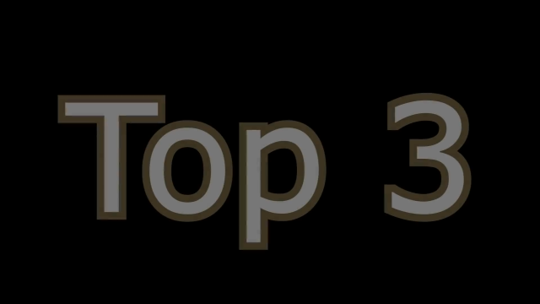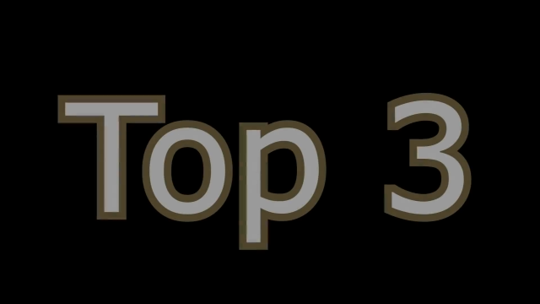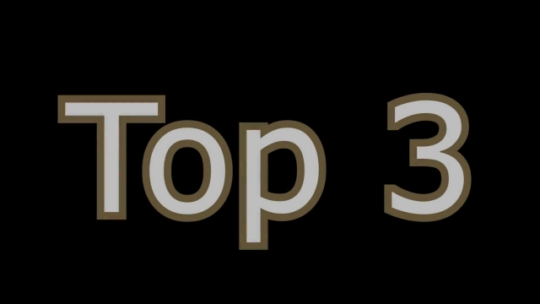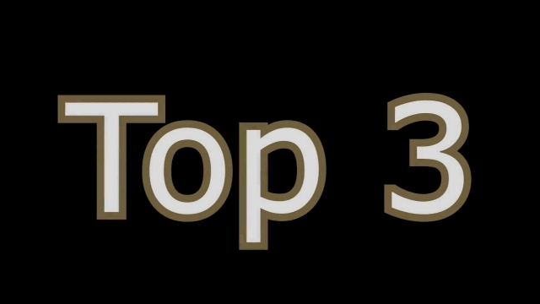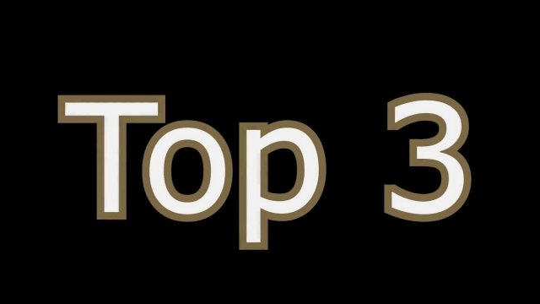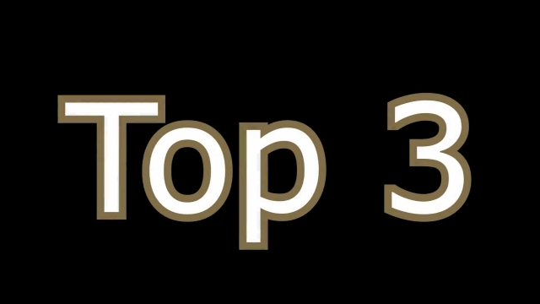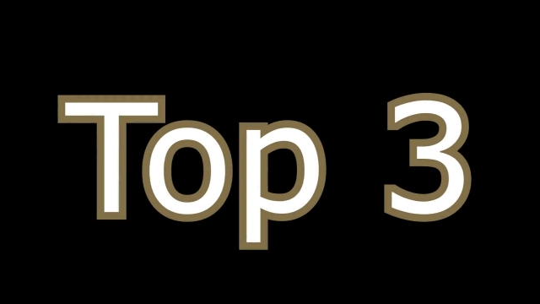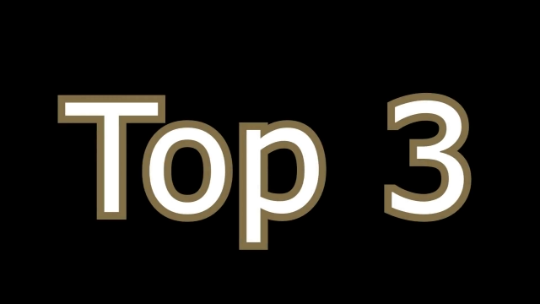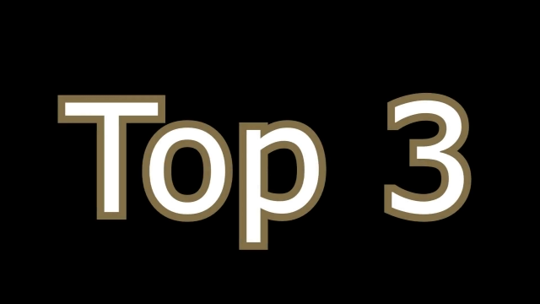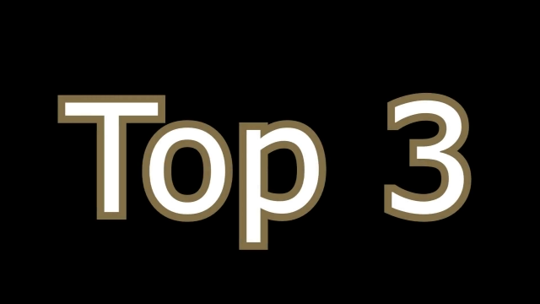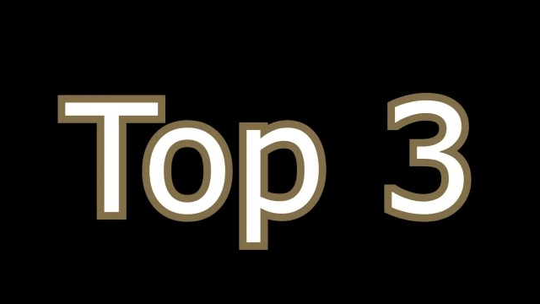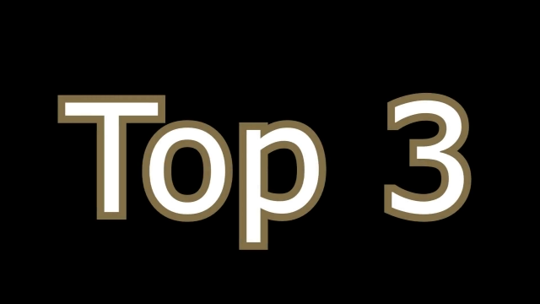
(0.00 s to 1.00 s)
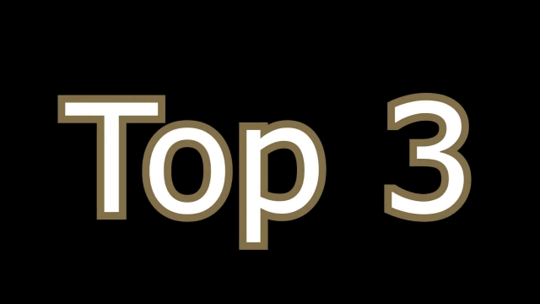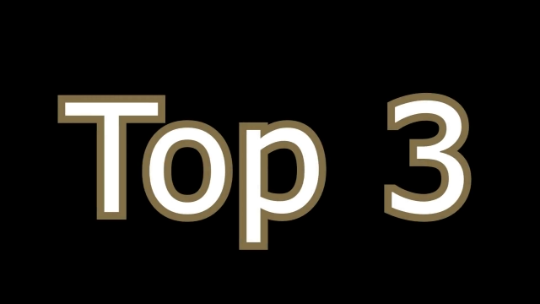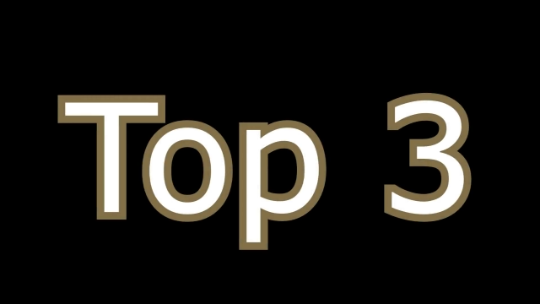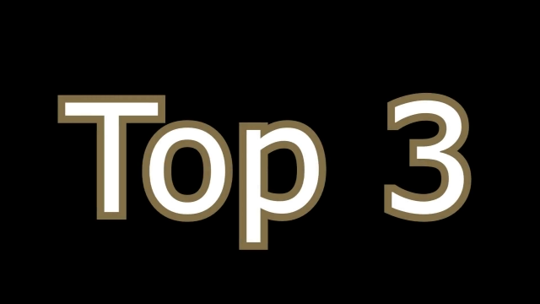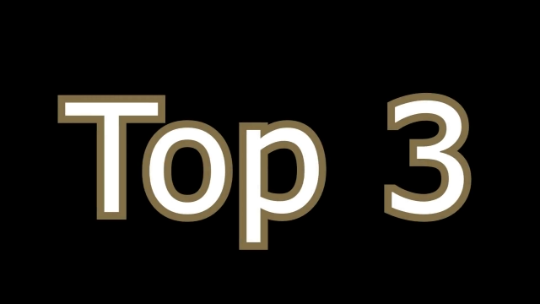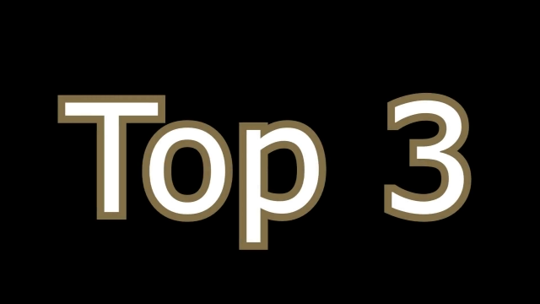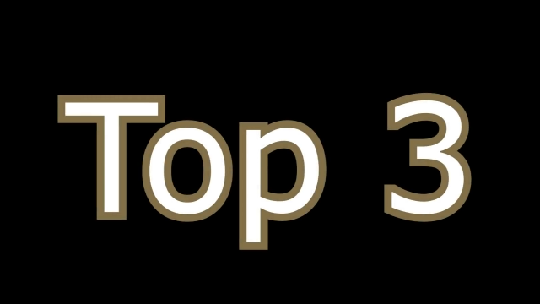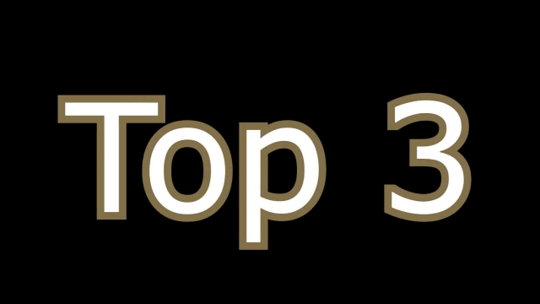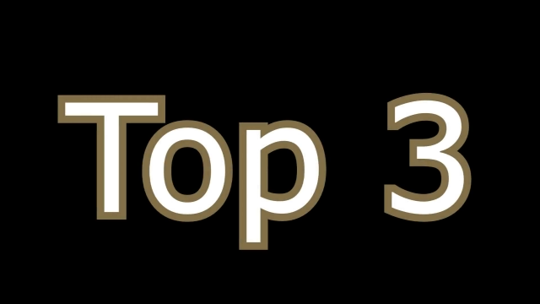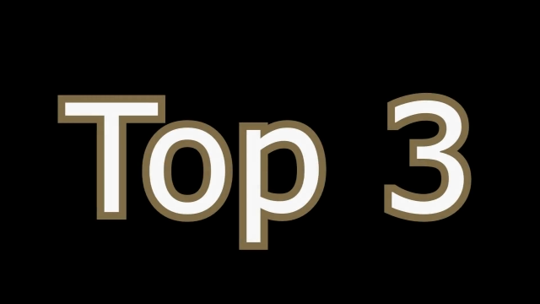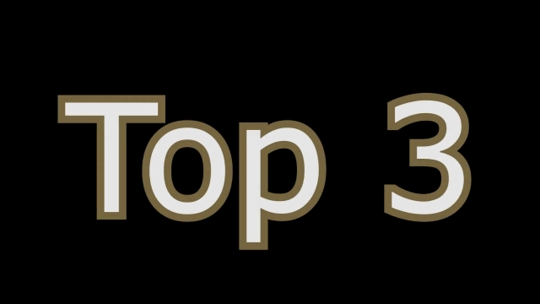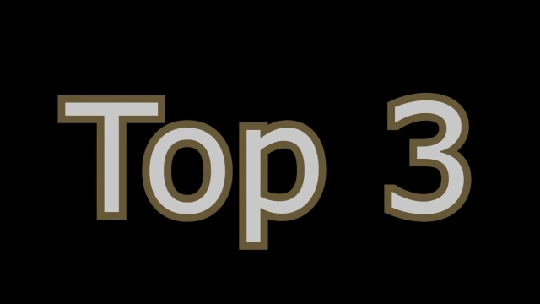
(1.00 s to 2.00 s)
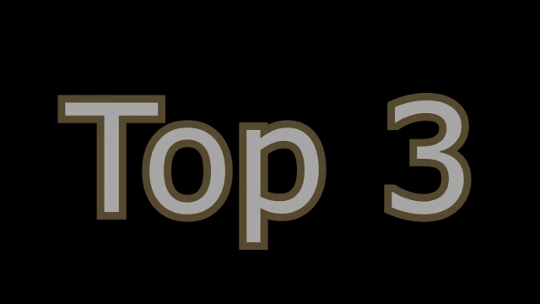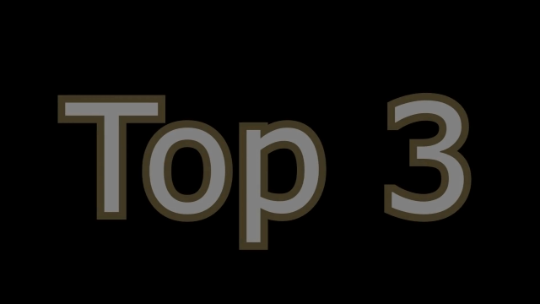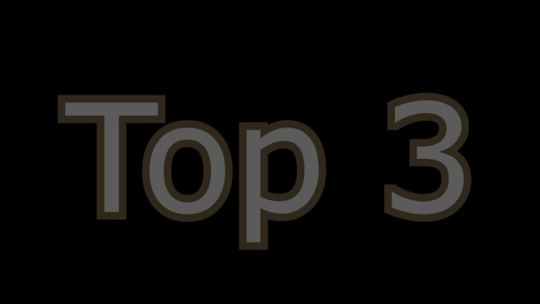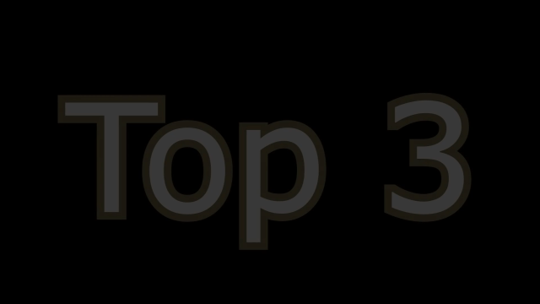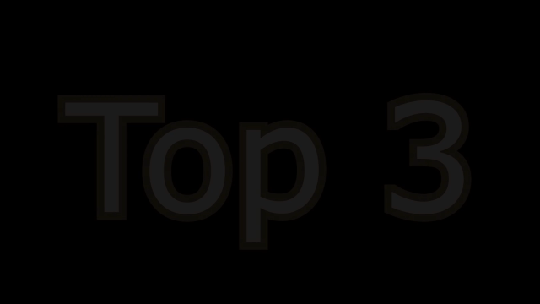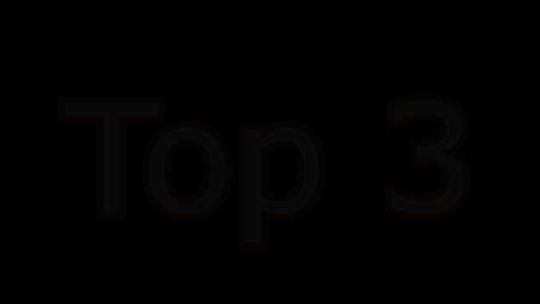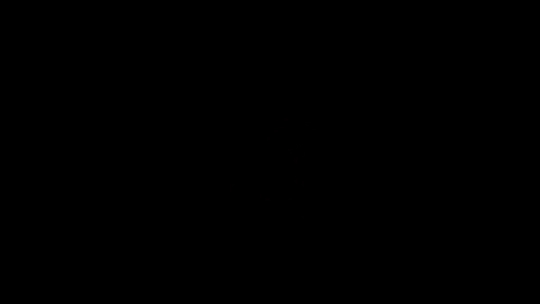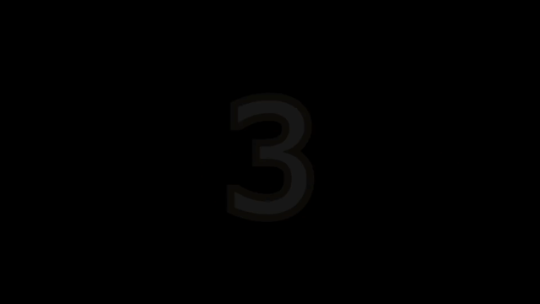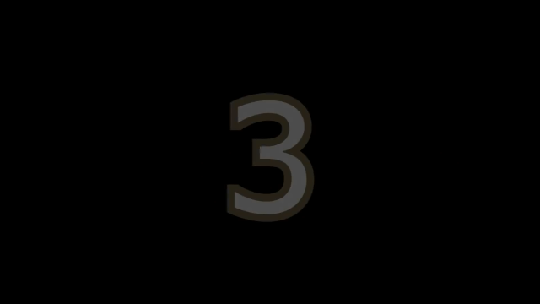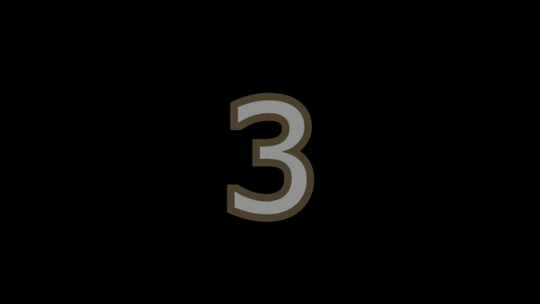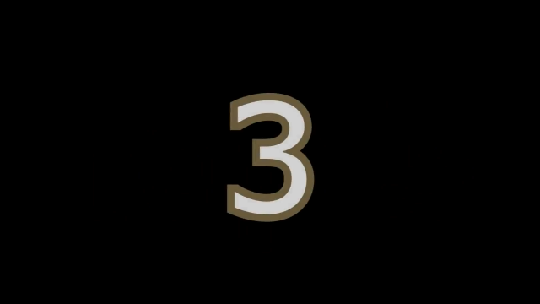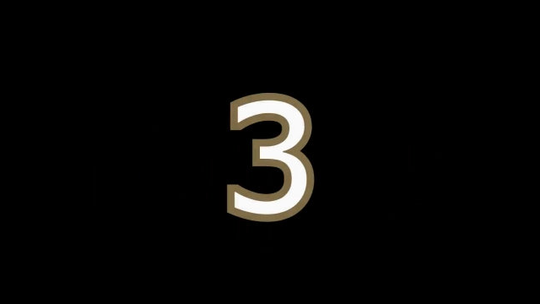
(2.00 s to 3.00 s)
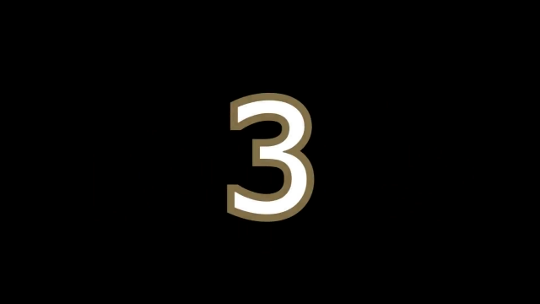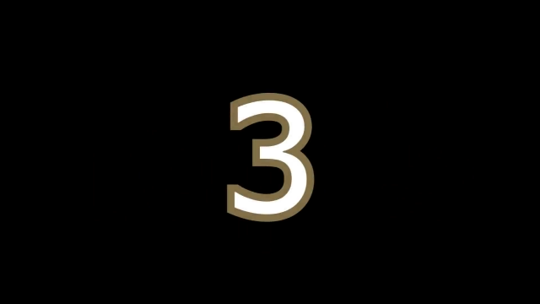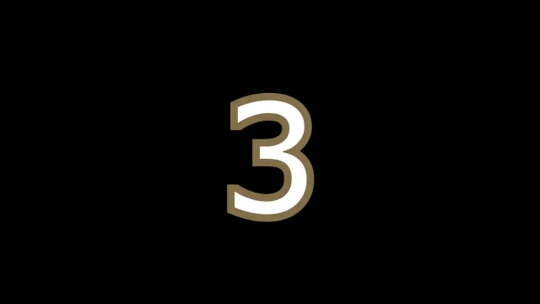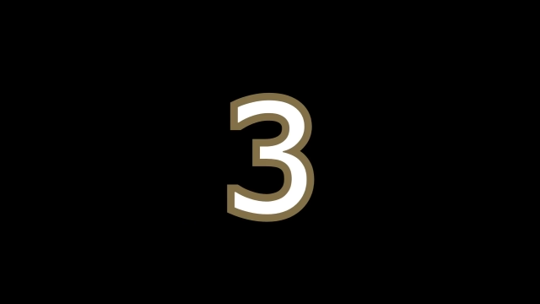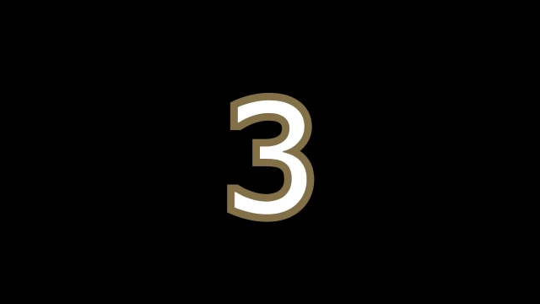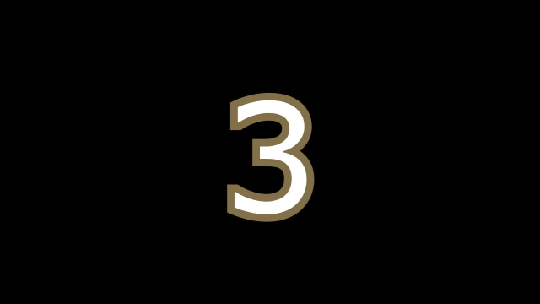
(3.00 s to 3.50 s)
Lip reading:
No face is visible, so there are no lips to read.